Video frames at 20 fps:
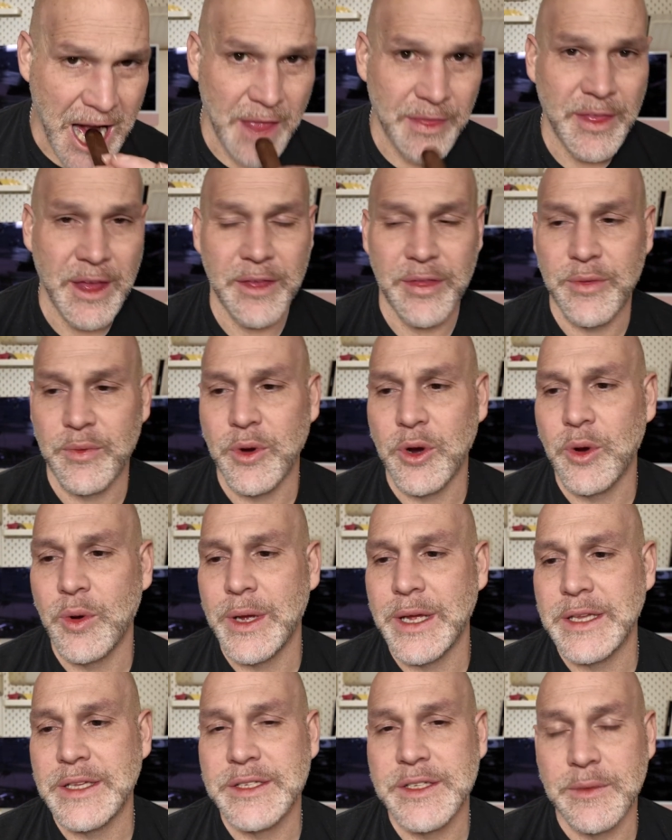They threw
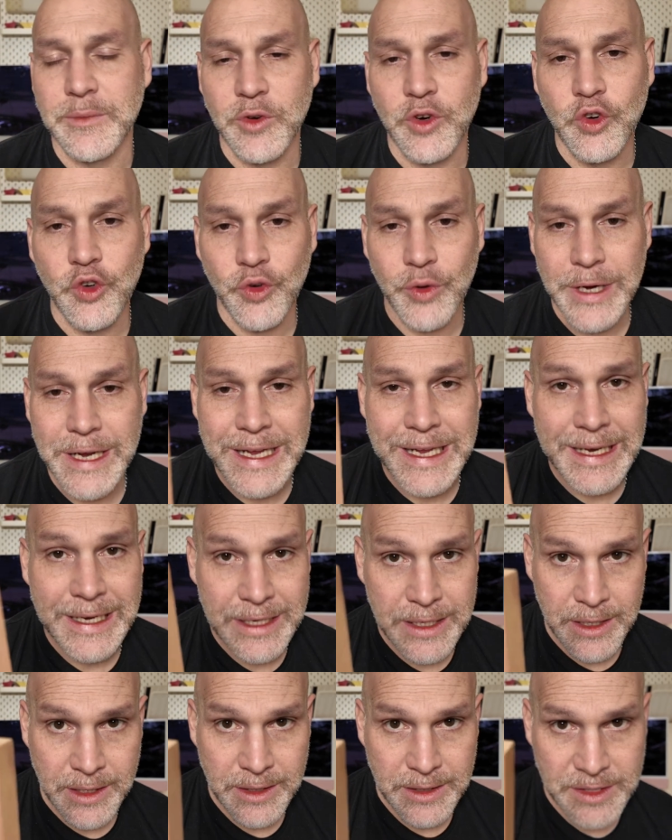in some
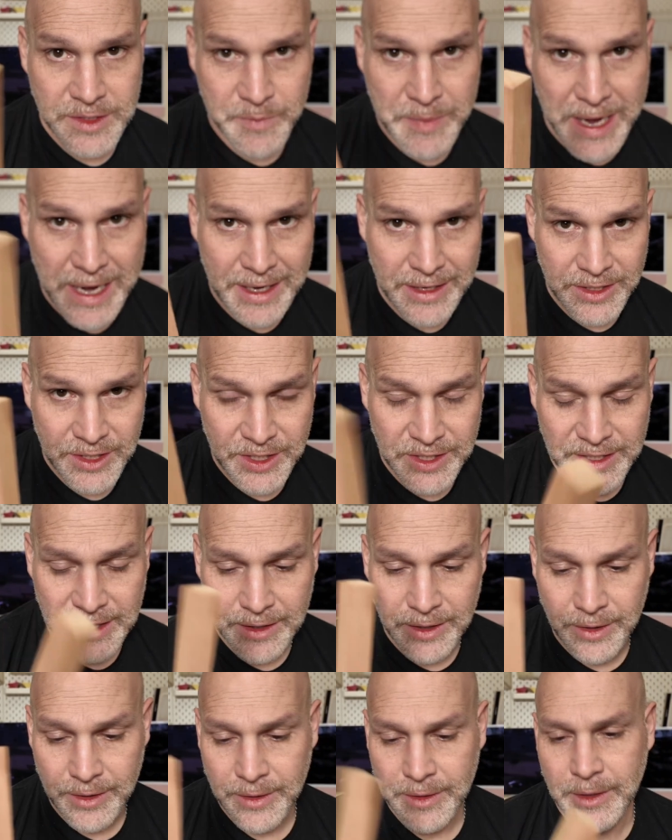green Spanish
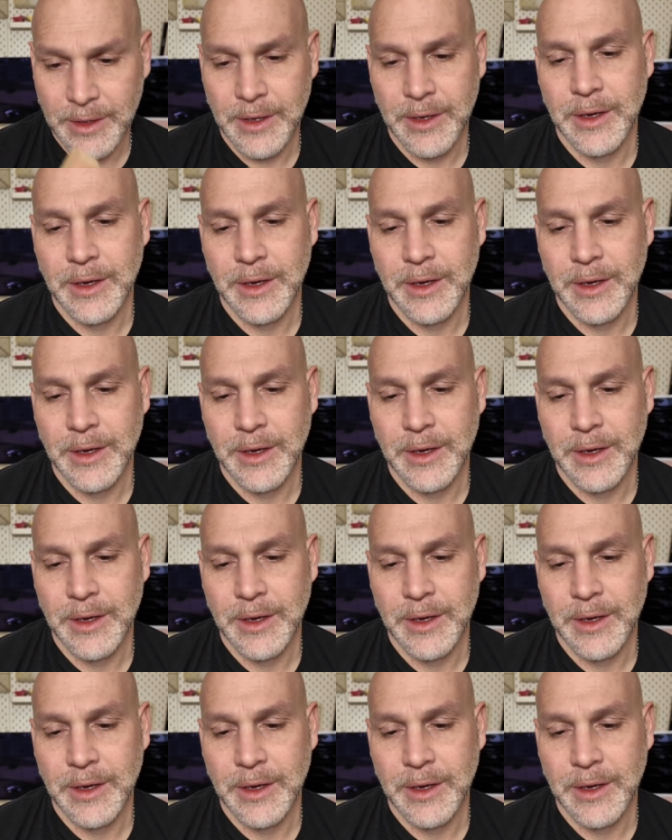cedar.